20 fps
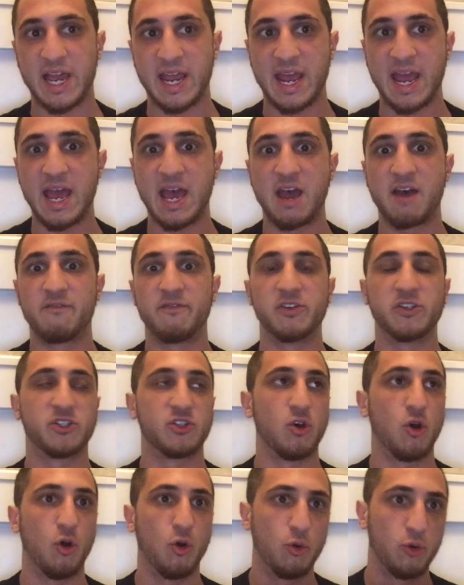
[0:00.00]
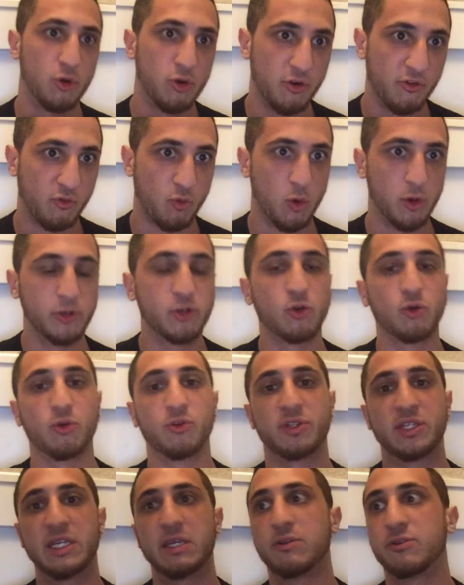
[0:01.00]
have as the owner of One Girl
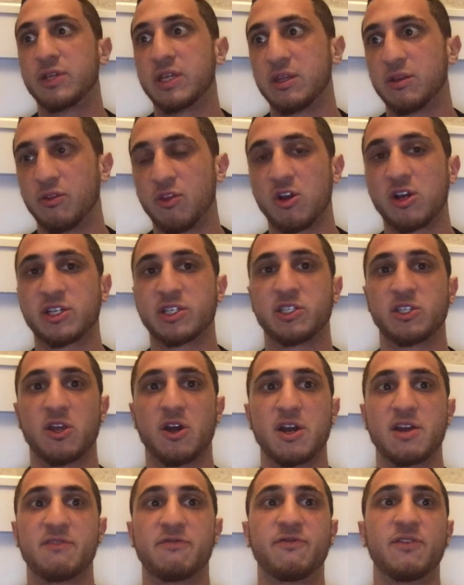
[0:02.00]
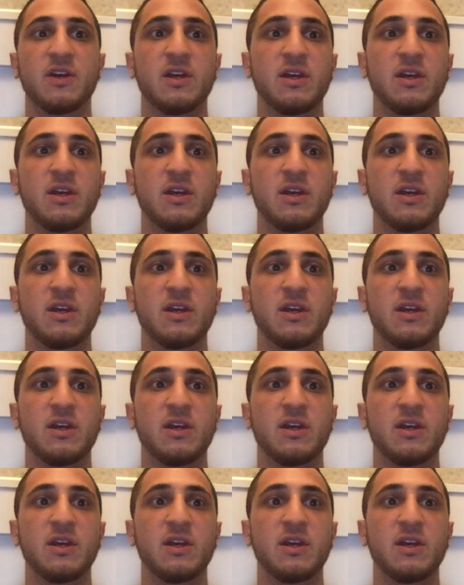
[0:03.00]
Daily and Lux Life